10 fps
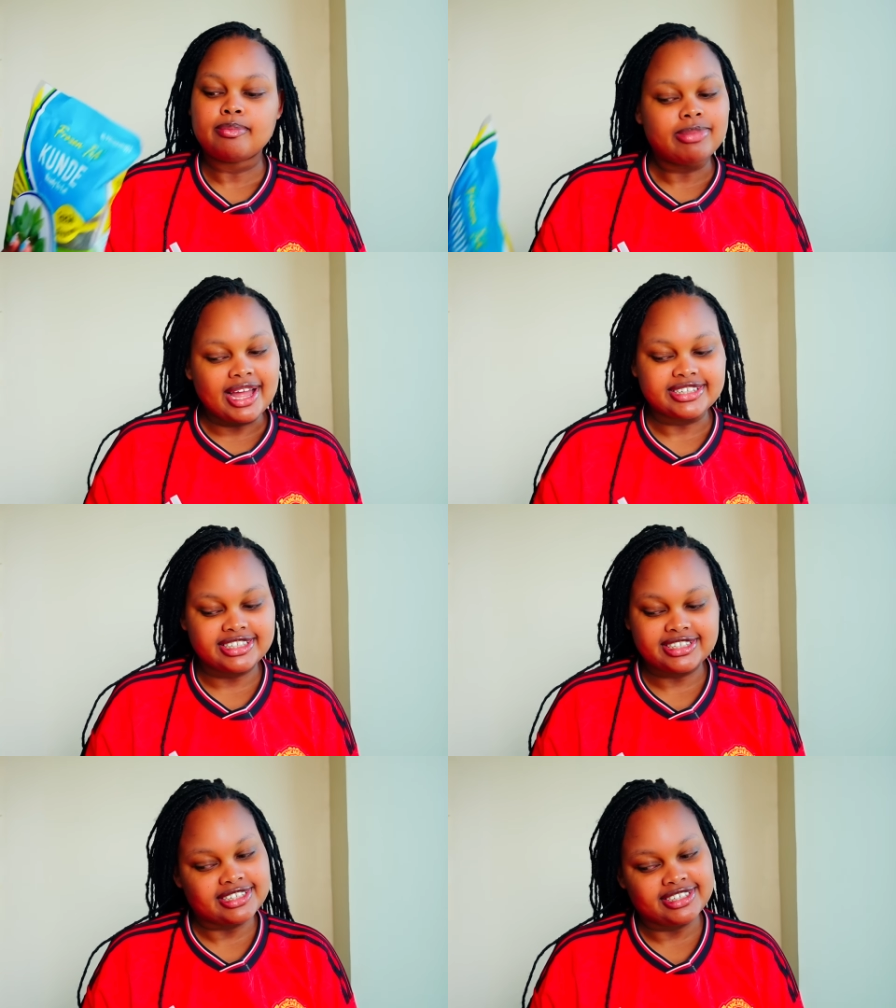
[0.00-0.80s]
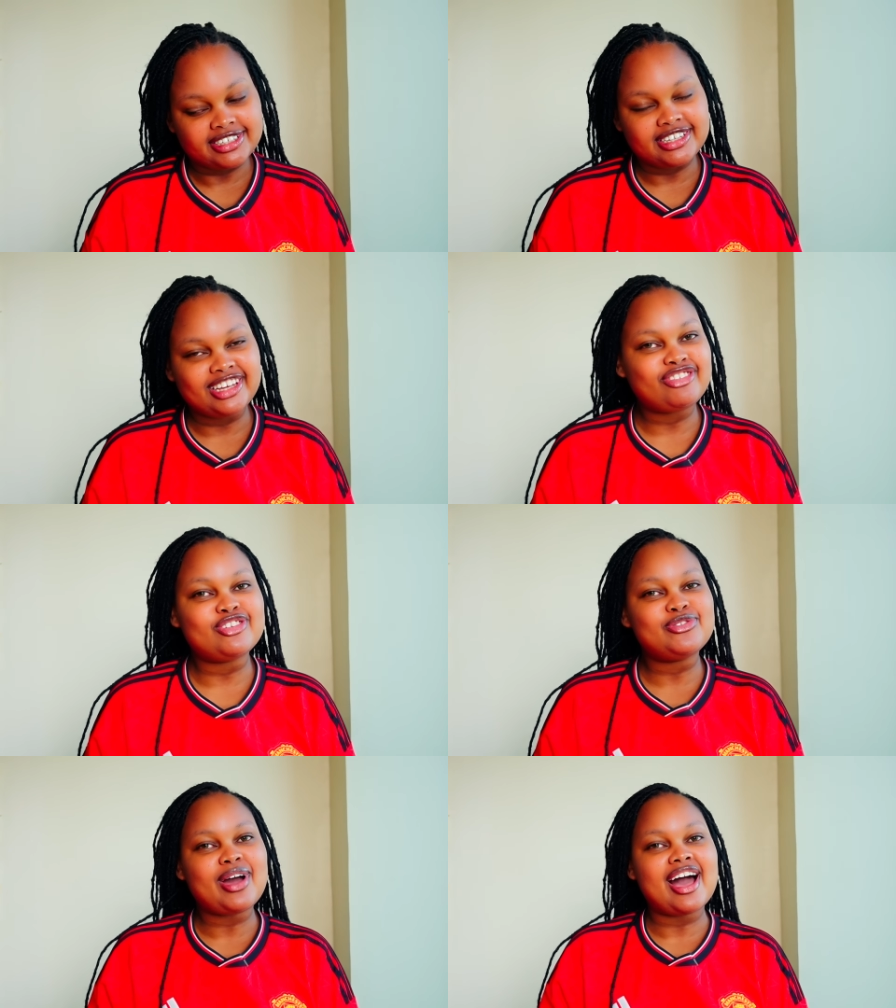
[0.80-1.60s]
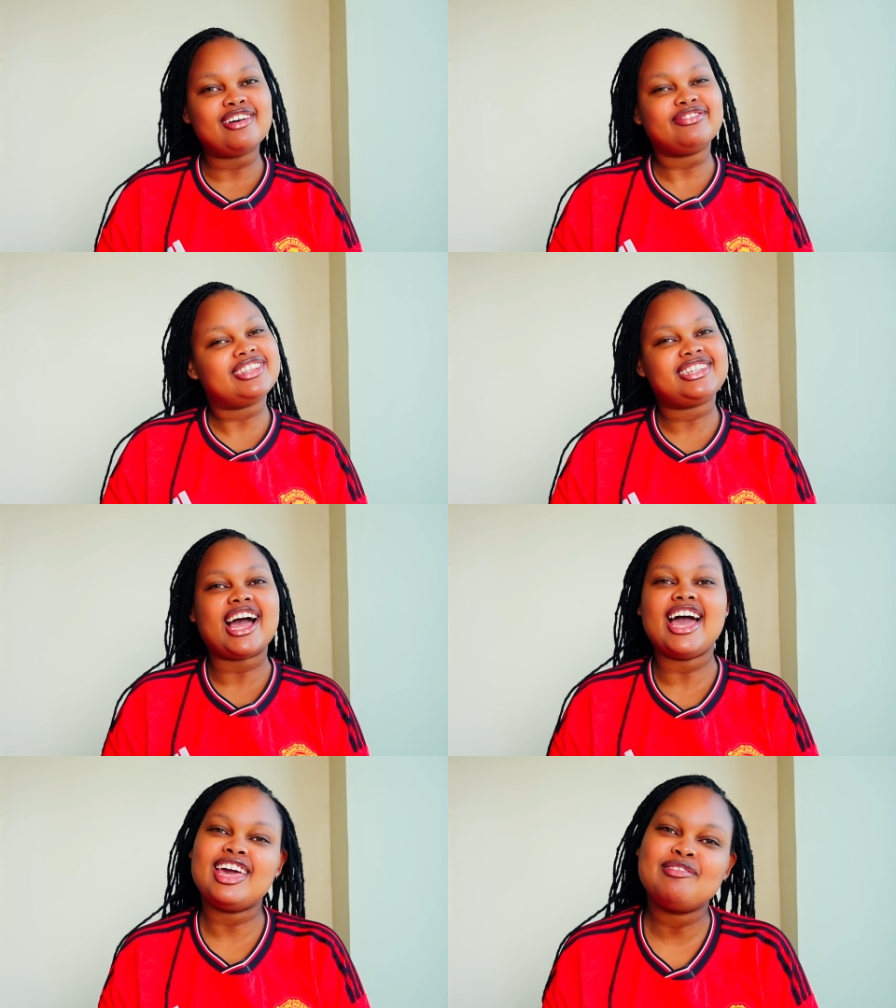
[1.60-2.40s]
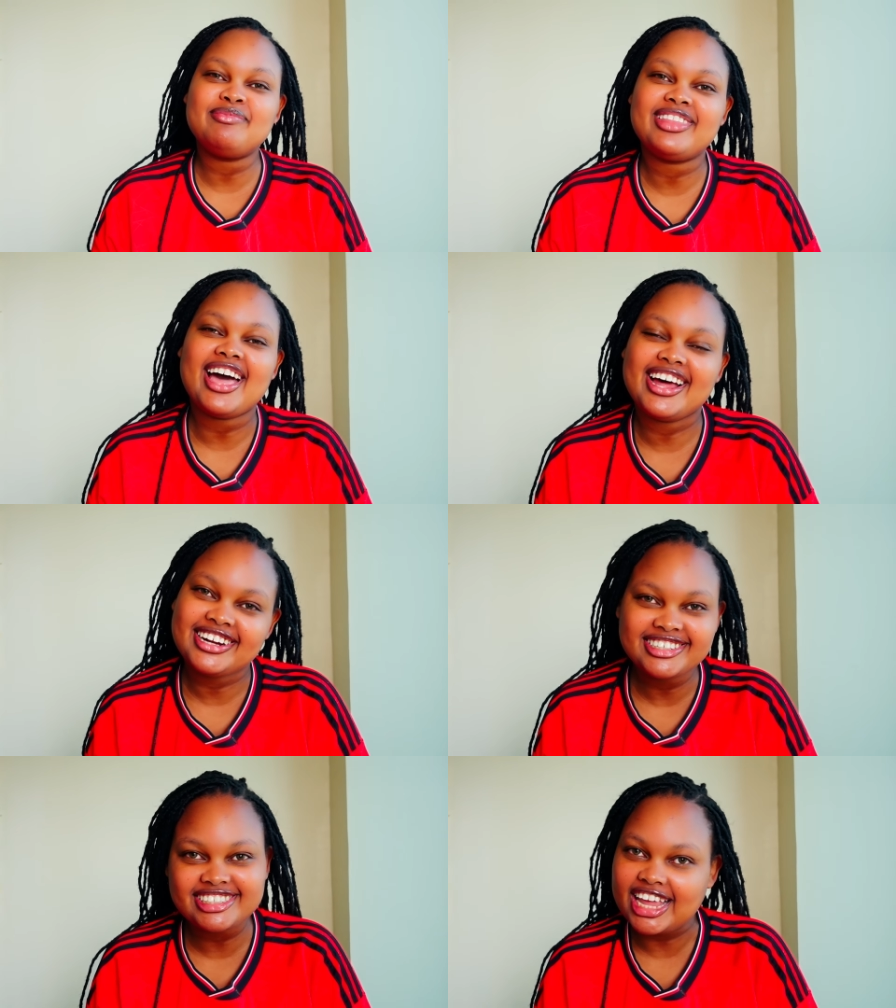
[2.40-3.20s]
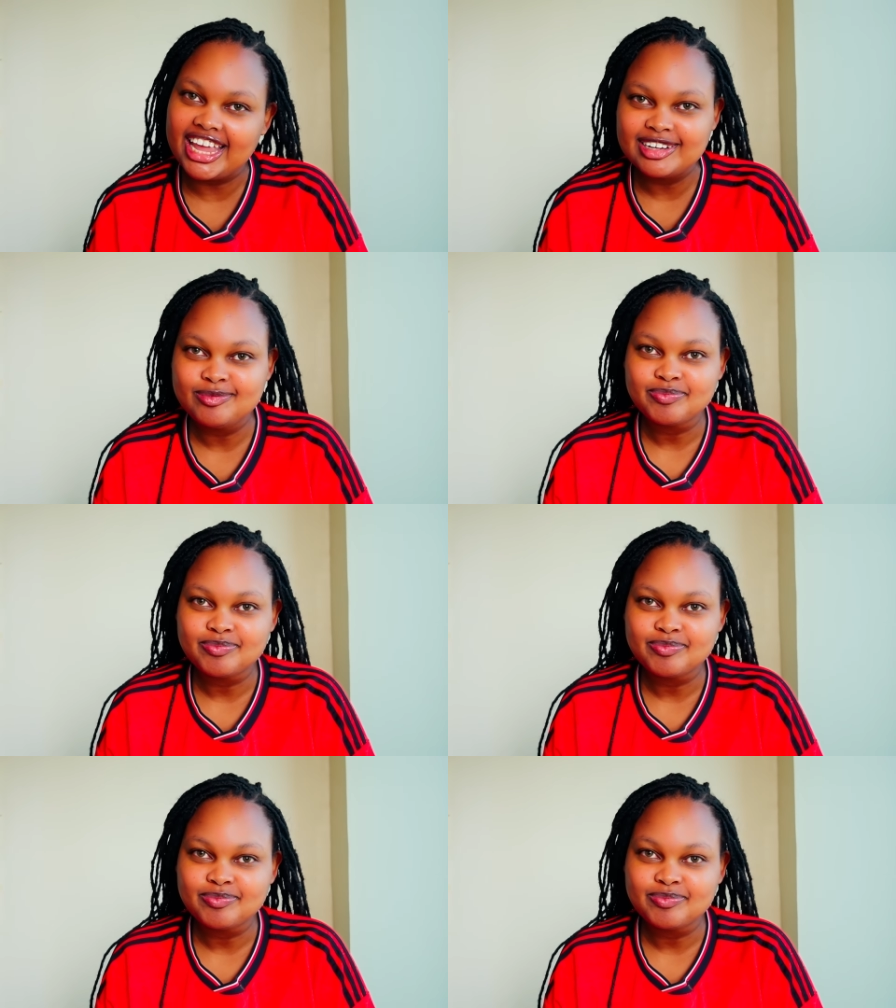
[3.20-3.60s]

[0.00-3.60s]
But if you do have the time, the energy,